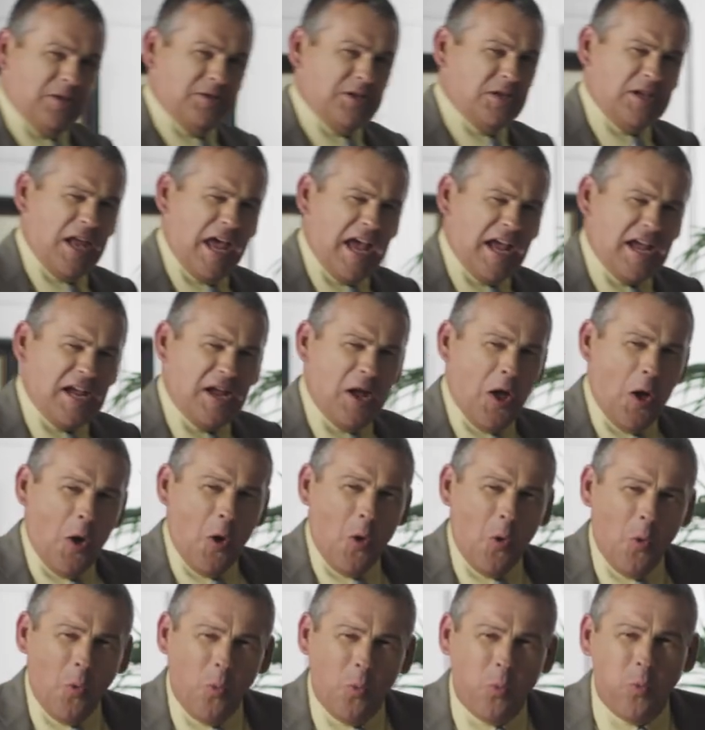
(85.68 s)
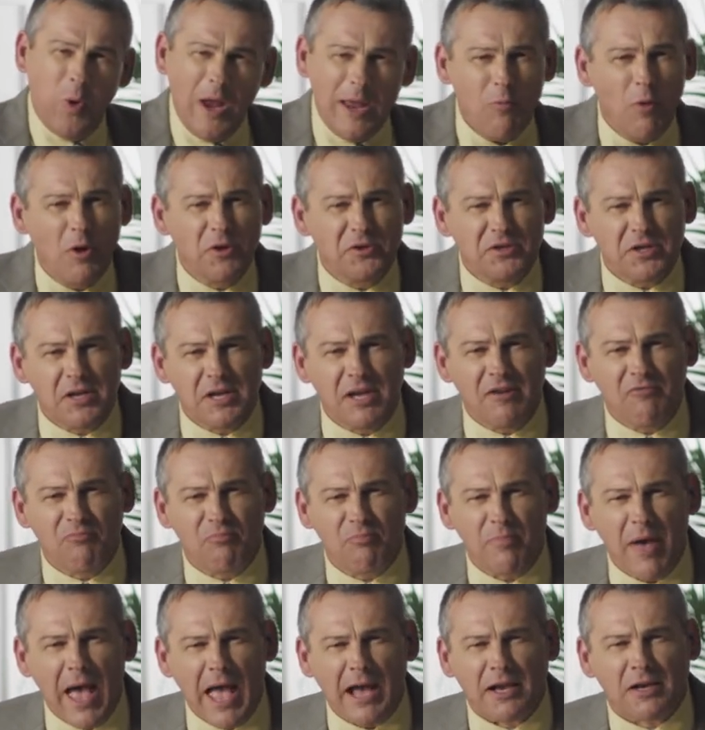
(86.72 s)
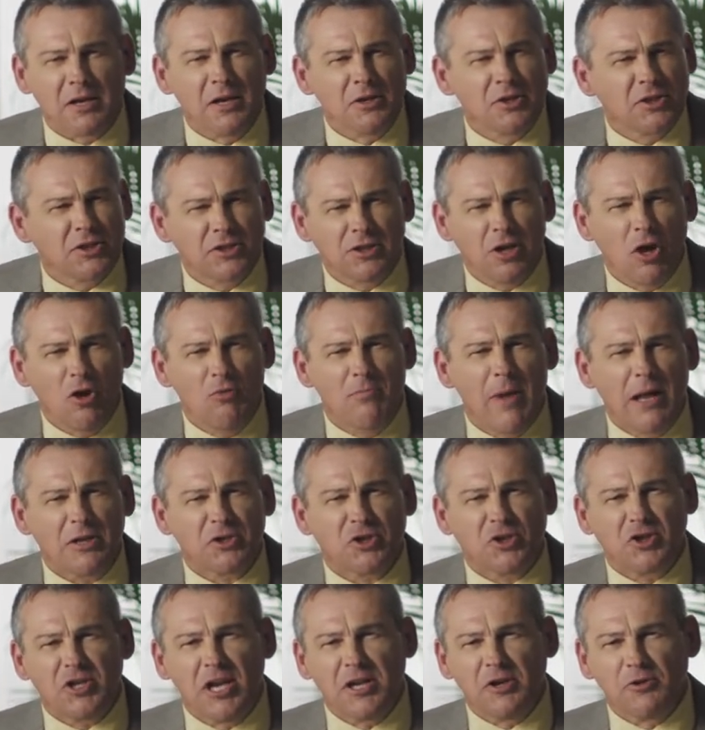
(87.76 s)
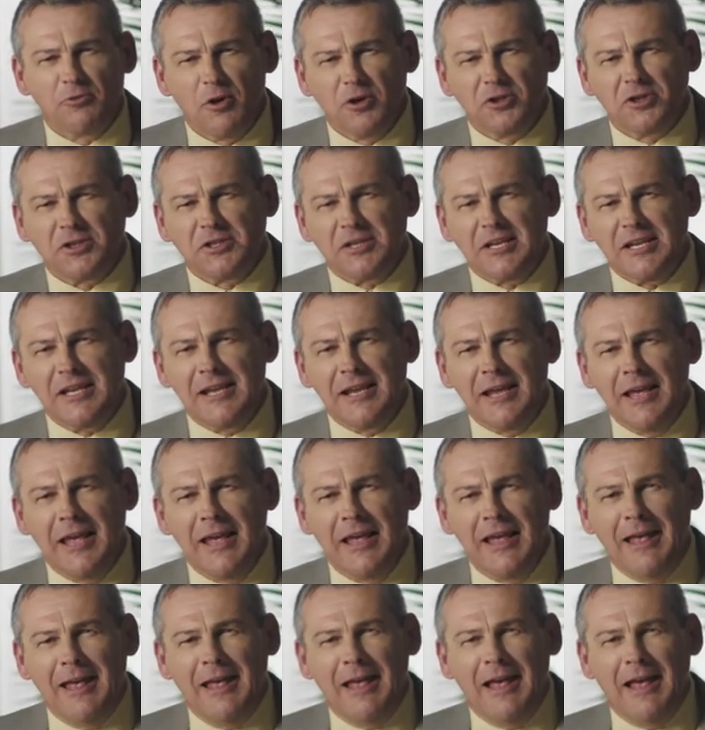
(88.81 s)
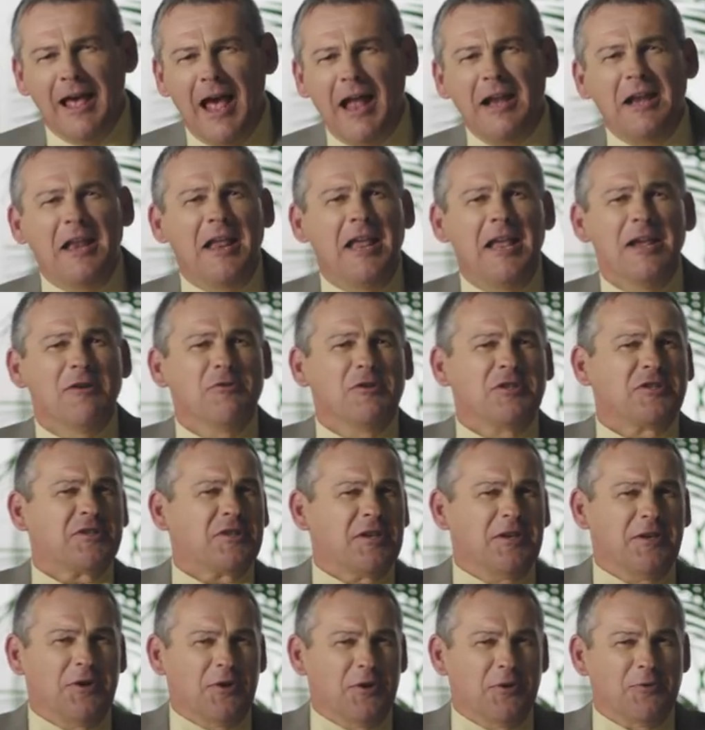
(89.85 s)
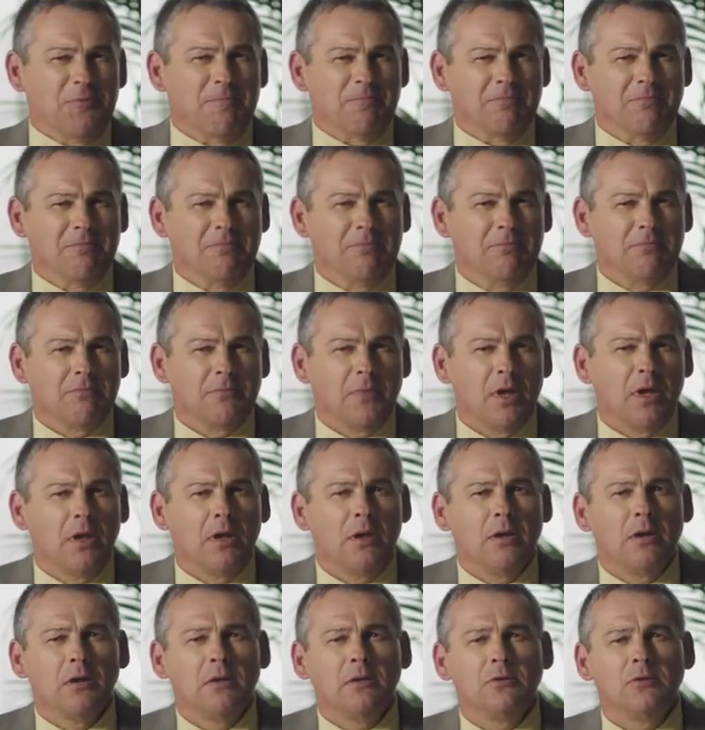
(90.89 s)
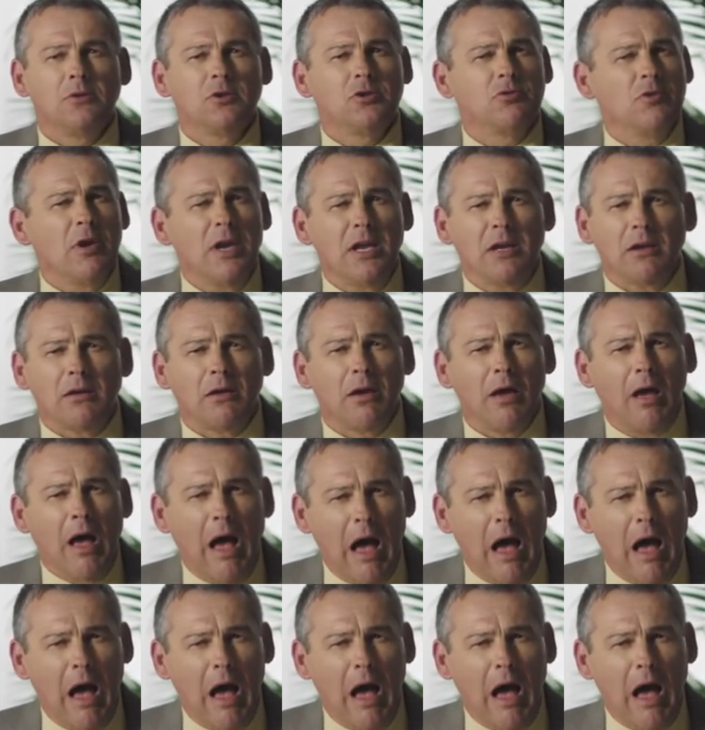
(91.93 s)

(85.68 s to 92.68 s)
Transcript: Today, we want to give back so much generosity. And here is to you. Drink,